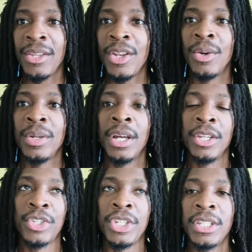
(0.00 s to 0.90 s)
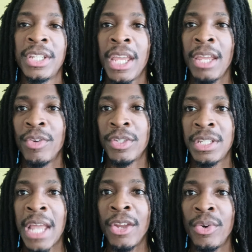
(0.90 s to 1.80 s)
Yoshiki Take versus
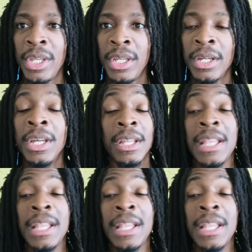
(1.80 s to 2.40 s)
Daigo Higa.